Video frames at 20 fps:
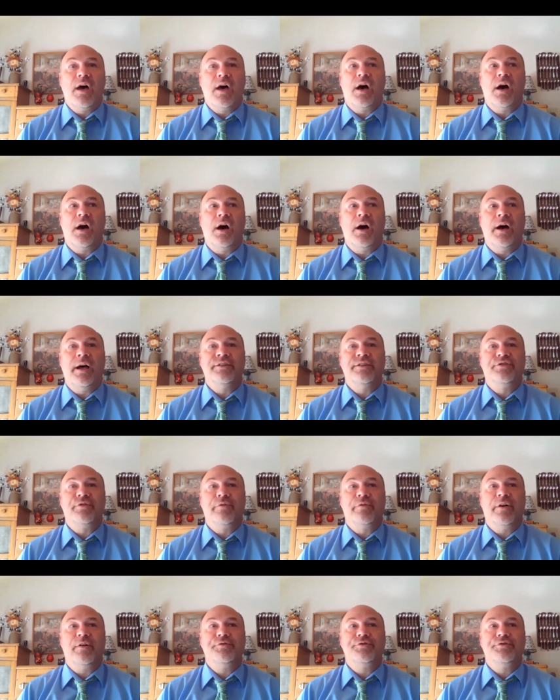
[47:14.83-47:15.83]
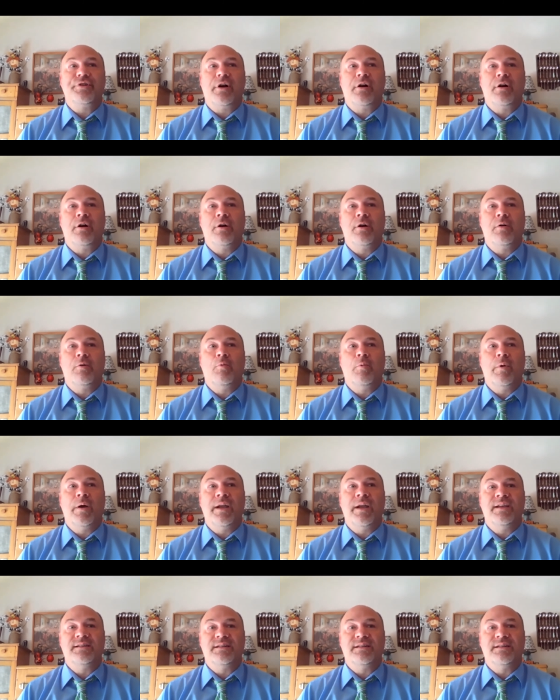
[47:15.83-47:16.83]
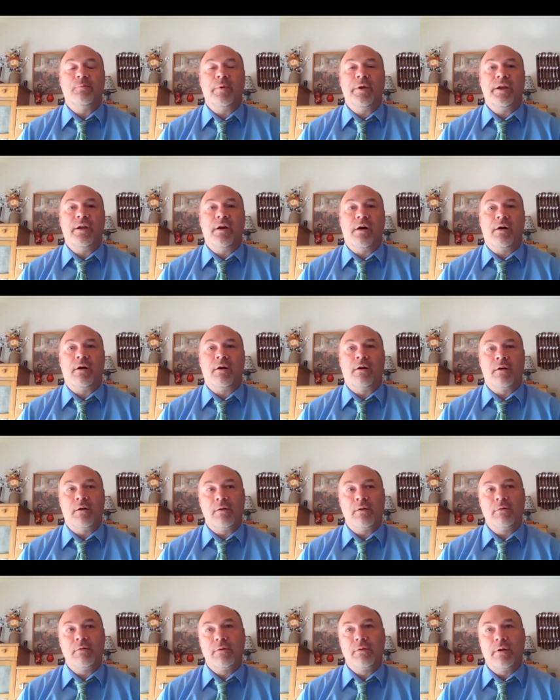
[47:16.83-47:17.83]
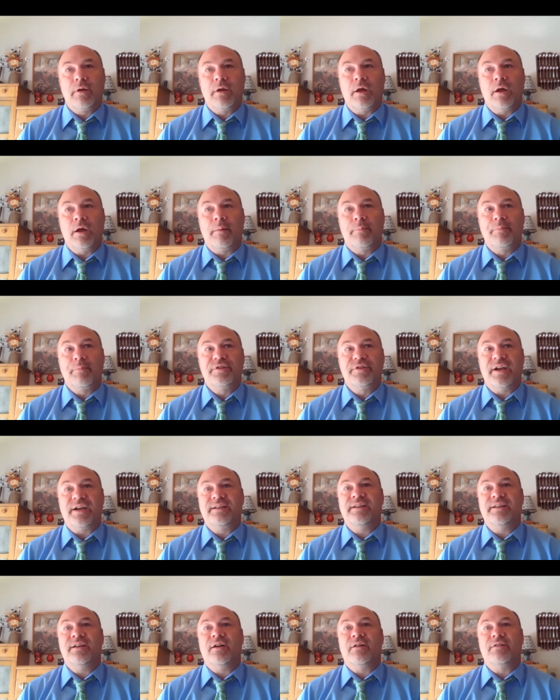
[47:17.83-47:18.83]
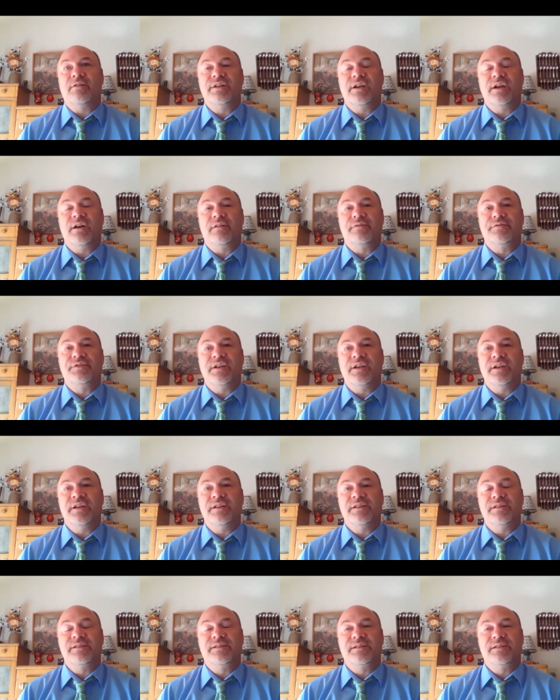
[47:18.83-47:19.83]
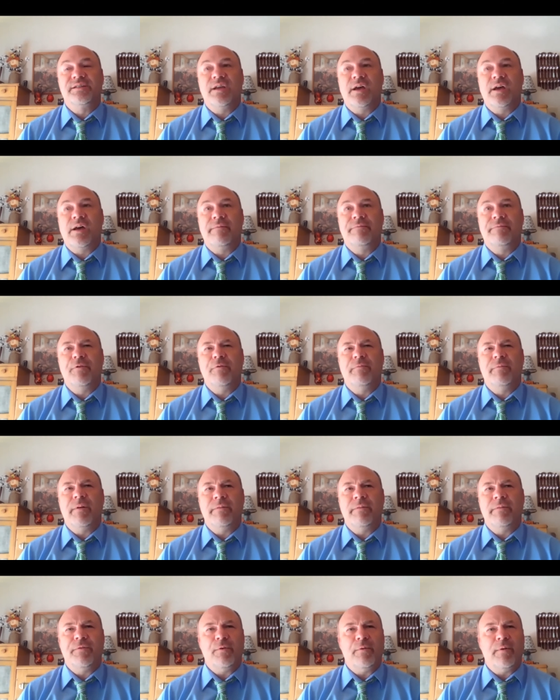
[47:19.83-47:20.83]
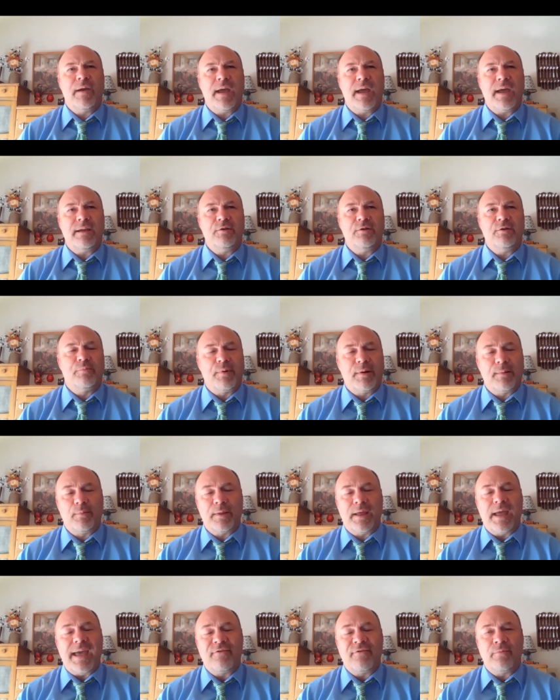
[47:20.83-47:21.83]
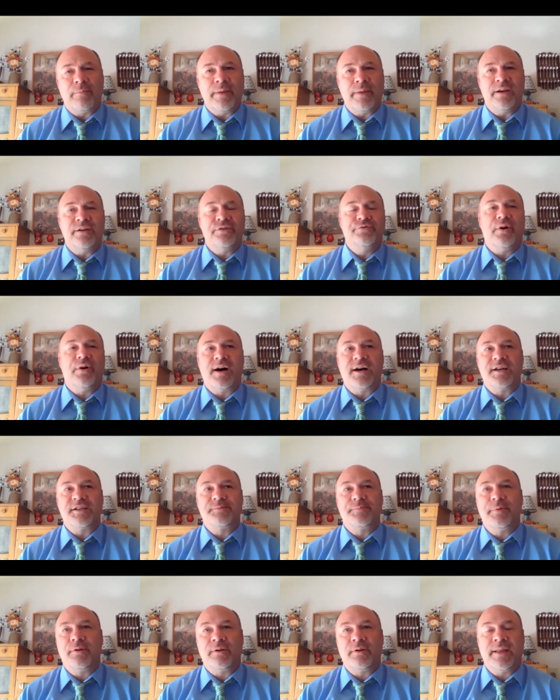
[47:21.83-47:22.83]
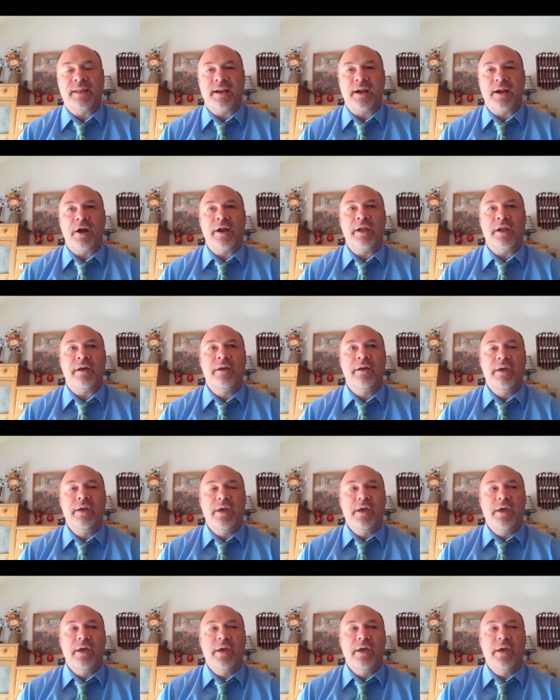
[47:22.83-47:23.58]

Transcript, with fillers: Uh, and so those are ways that we are uh, protecting ourselves. Is uh, if you if you ha- you probably haven't been into a hospital in that area,